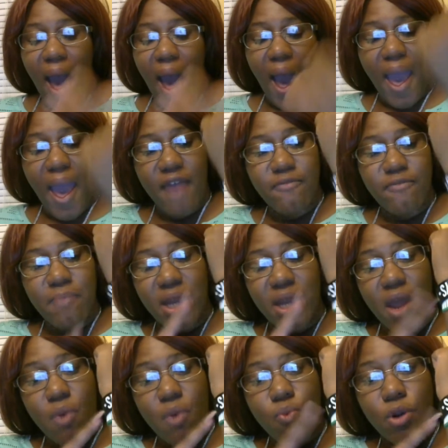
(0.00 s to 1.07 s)
I have my
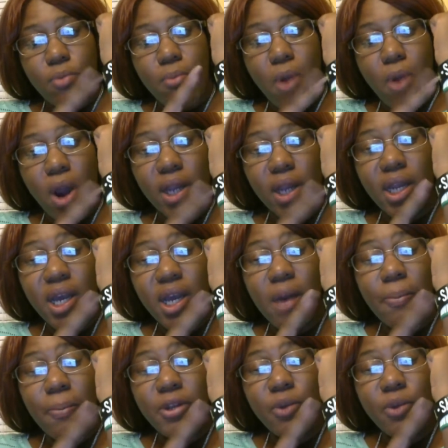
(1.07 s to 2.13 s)
network marketing
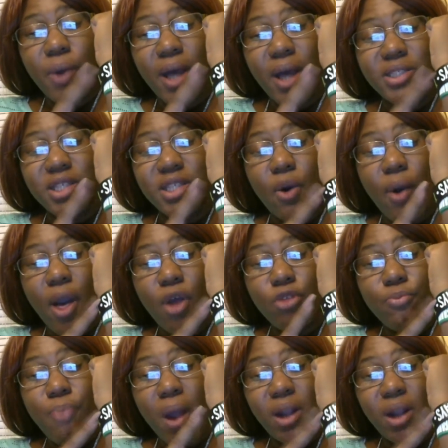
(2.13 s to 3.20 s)
company where I sell
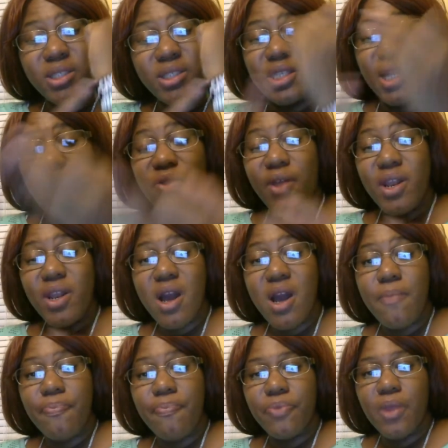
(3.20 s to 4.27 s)
health products. Is another
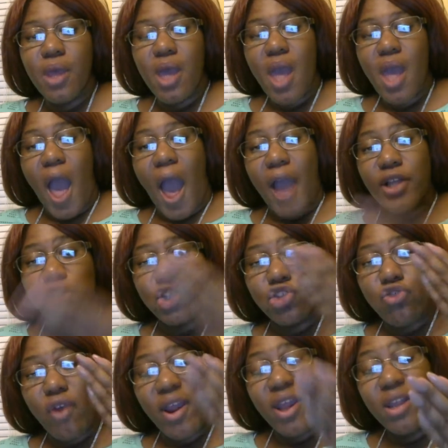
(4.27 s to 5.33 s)
income. I
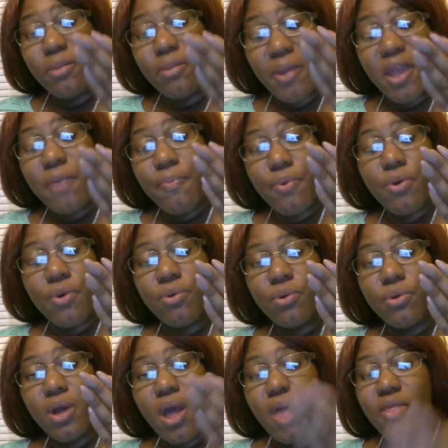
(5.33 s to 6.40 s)
train people.
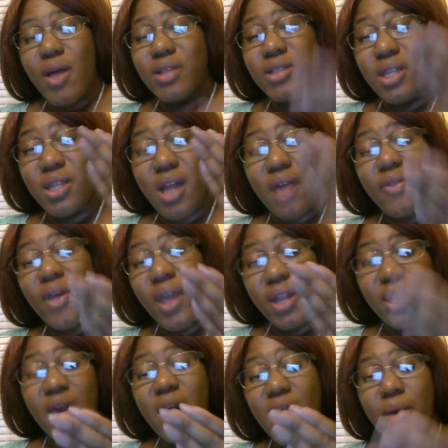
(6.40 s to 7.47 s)
That's another
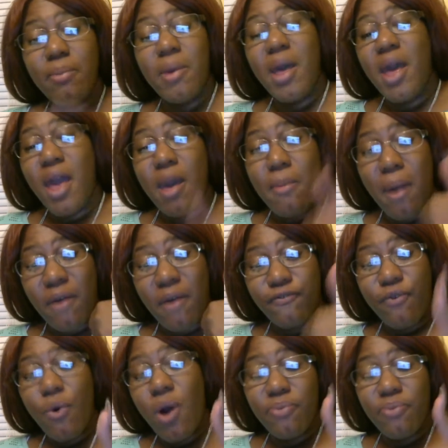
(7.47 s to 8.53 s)
income. And my
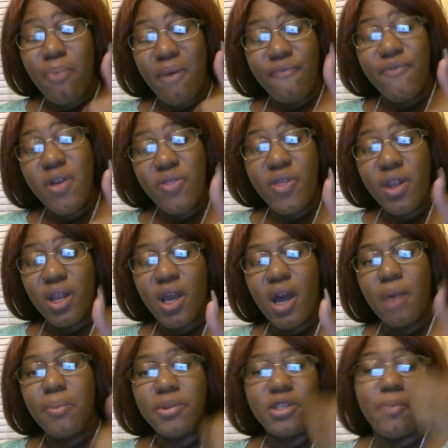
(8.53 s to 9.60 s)
fourth, my fifth
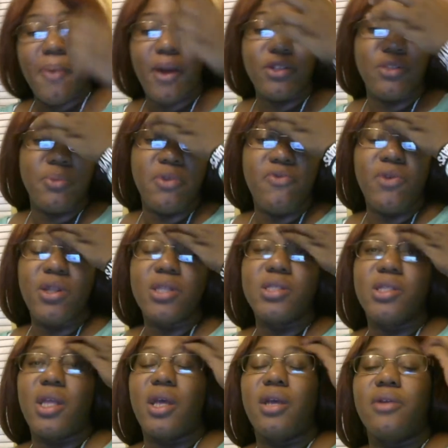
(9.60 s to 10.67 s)
income is about to be real
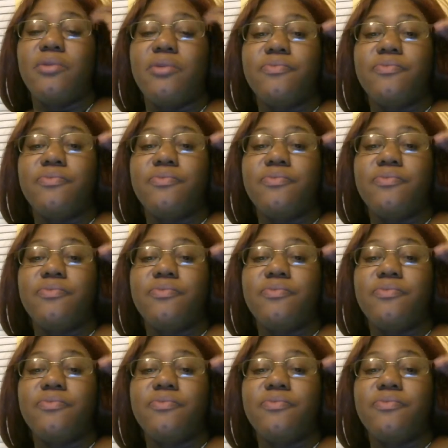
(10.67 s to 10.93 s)
estate.